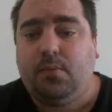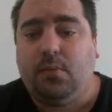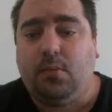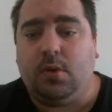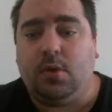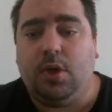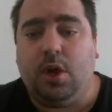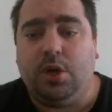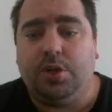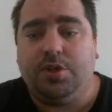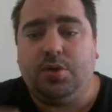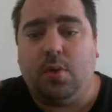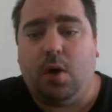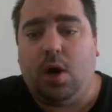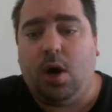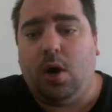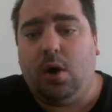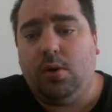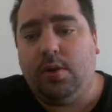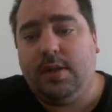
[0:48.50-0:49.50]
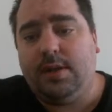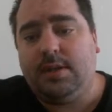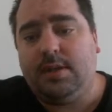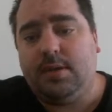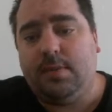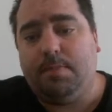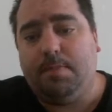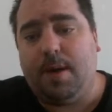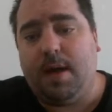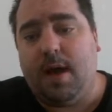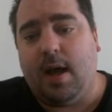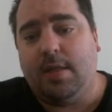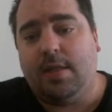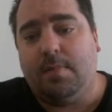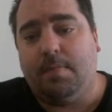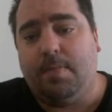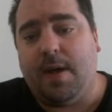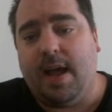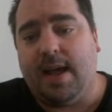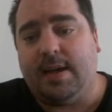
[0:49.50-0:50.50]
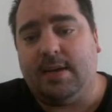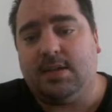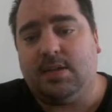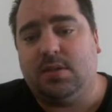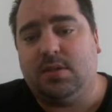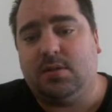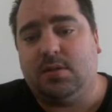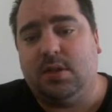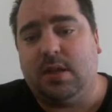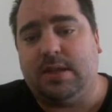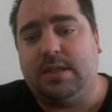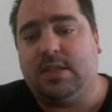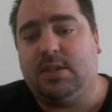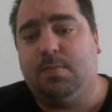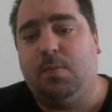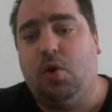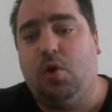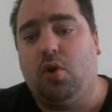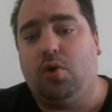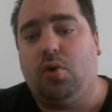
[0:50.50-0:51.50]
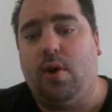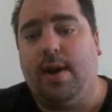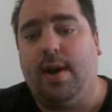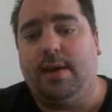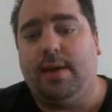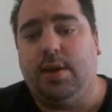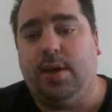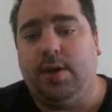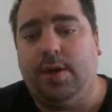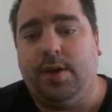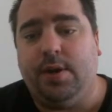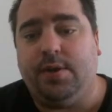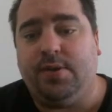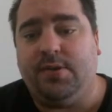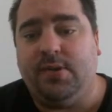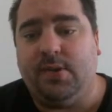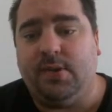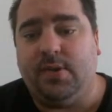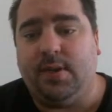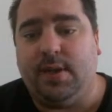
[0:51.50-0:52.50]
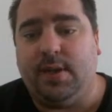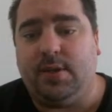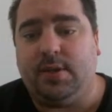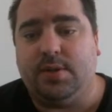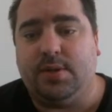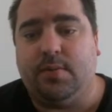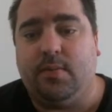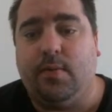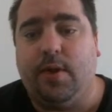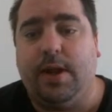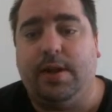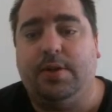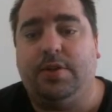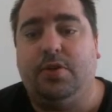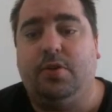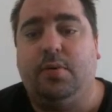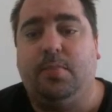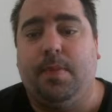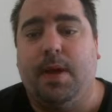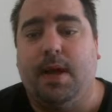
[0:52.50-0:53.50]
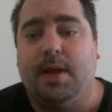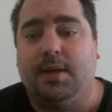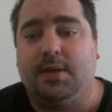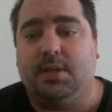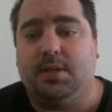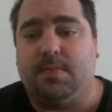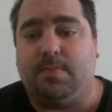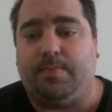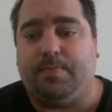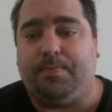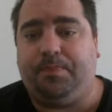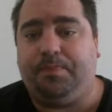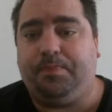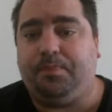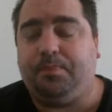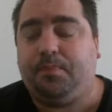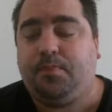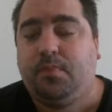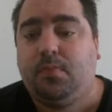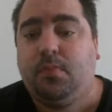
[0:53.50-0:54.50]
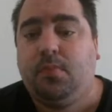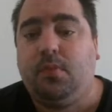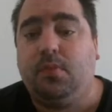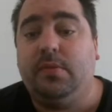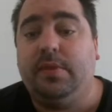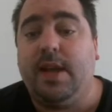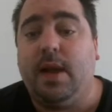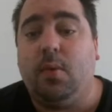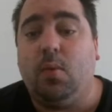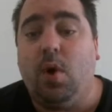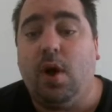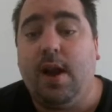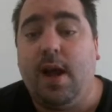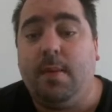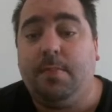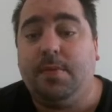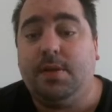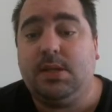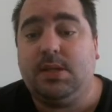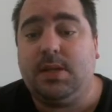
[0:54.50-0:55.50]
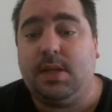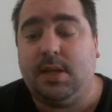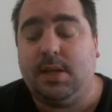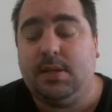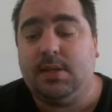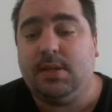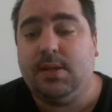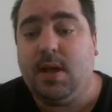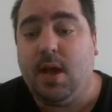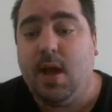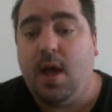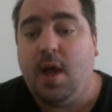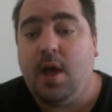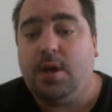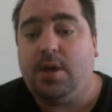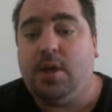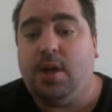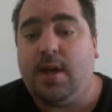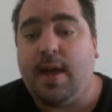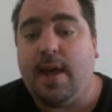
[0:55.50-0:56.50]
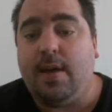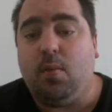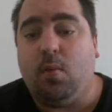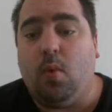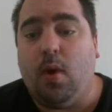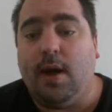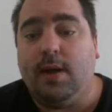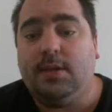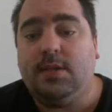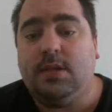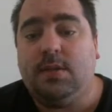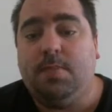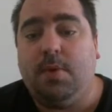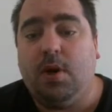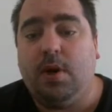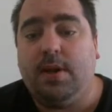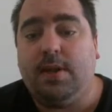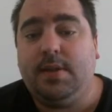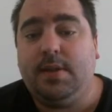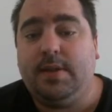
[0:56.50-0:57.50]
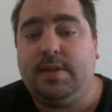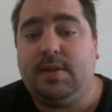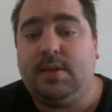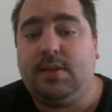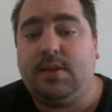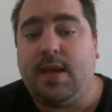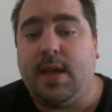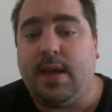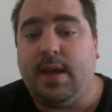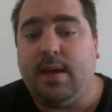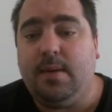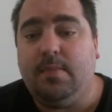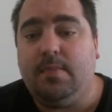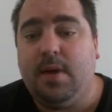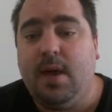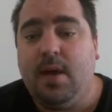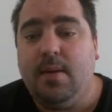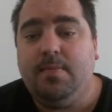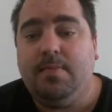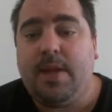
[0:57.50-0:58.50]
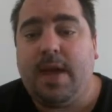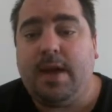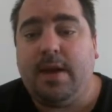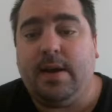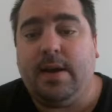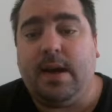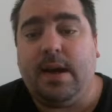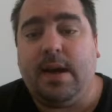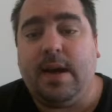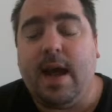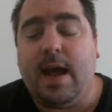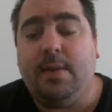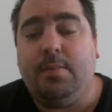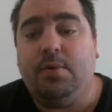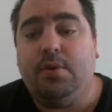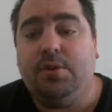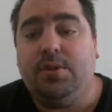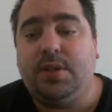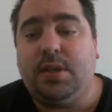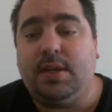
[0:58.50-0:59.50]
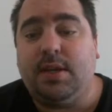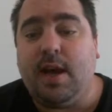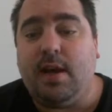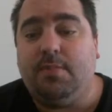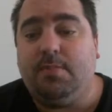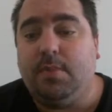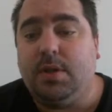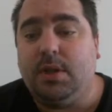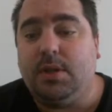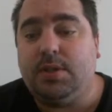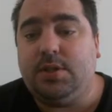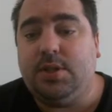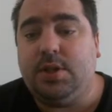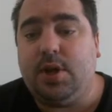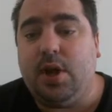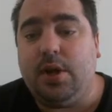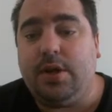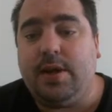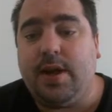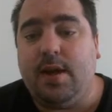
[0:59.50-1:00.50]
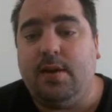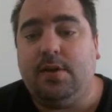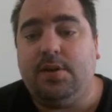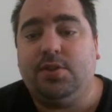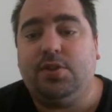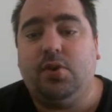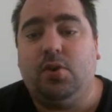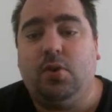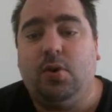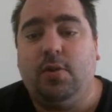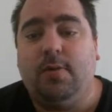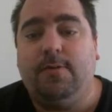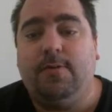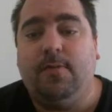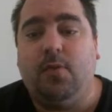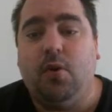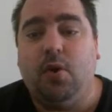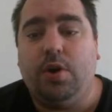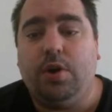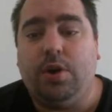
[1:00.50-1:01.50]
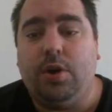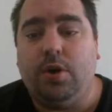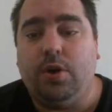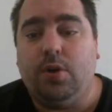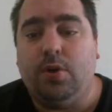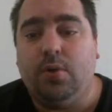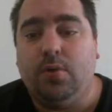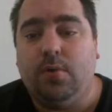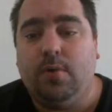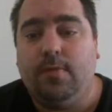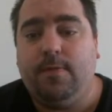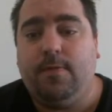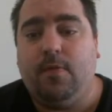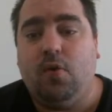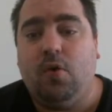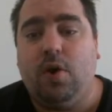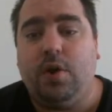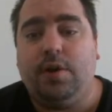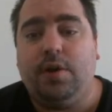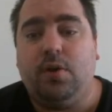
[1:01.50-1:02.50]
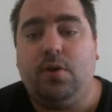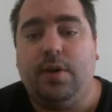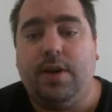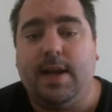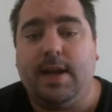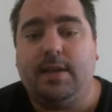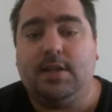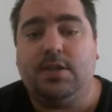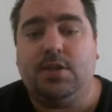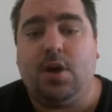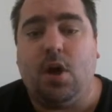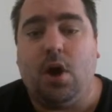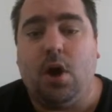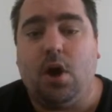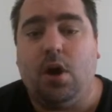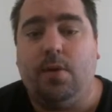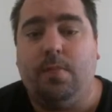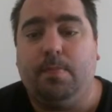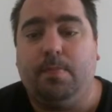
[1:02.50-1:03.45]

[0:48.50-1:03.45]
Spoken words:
goes to a whole list of other banks, like small credit unions and things, and regional banks. Now what happens is you get one spot in this scheme and it enables the government to go guarantor for you for your next home